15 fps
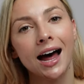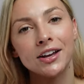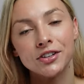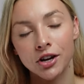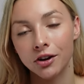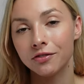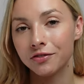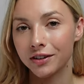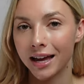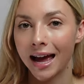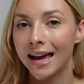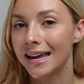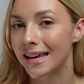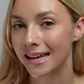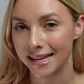And don't
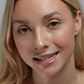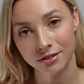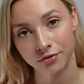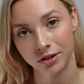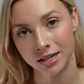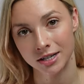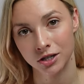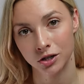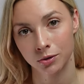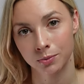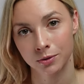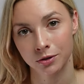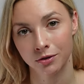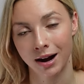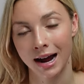forget, it is free to
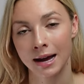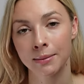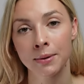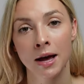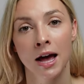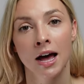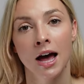subscribe.